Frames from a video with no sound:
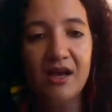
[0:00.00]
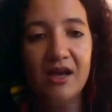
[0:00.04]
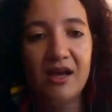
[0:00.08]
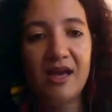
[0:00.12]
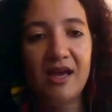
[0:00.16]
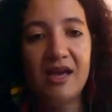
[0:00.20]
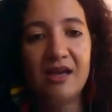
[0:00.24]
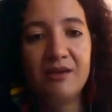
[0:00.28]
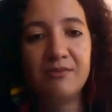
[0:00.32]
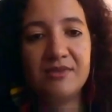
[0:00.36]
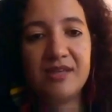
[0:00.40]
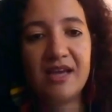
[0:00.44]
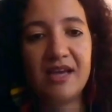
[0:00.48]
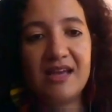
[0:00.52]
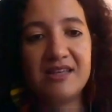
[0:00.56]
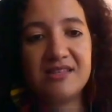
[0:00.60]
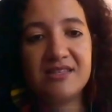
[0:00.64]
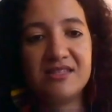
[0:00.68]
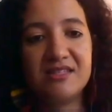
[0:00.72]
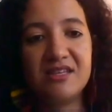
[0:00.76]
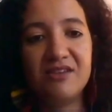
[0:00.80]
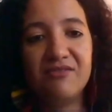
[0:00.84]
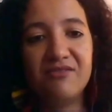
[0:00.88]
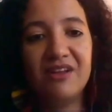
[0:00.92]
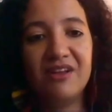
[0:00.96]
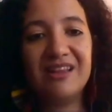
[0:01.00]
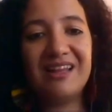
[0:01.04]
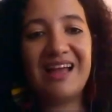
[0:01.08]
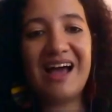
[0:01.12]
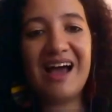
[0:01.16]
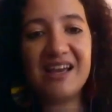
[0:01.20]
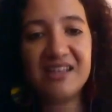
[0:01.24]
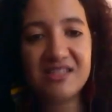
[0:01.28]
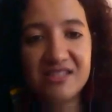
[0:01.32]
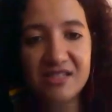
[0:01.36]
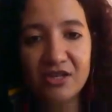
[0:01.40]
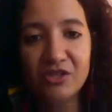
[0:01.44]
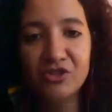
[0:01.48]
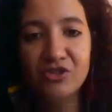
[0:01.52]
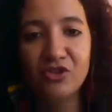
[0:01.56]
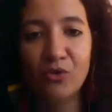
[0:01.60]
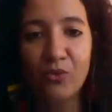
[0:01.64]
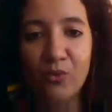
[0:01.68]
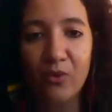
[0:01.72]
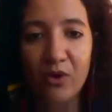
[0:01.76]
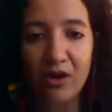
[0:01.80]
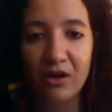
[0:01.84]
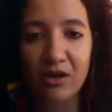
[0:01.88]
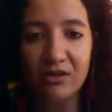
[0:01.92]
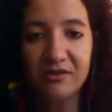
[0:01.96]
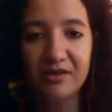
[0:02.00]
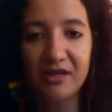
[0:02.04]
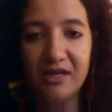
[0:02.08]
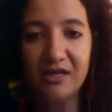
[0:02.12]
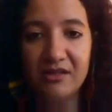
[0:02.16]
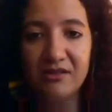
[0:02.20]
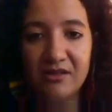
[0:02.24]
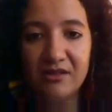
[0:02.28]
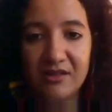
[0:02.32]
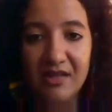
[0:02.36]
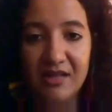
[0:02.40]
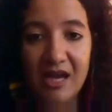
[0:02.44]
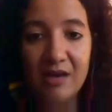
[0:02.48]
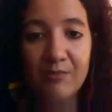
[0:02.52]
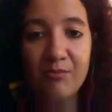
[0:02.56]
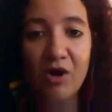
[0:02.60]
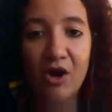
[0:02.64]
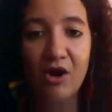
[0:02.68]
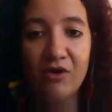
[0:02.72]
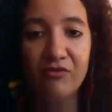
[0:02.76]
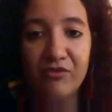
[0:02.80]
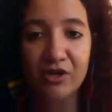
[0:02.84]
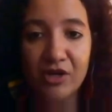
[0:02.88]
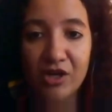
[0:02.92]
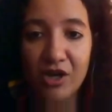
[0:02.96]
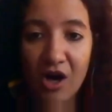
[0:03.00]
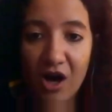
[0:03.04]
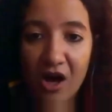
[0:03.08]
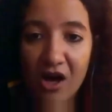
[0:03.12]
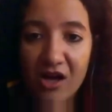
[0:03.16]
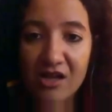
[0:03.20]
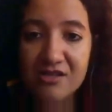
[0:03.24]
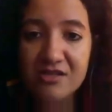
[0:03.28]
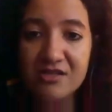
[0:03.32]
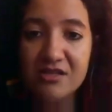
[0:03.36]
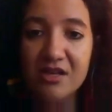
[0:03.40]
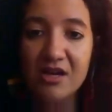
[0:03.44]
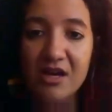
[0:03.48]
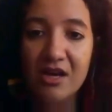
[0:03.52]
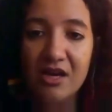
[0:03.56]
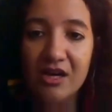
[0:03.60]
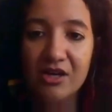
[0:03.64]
at civilizing the world in the name of a cause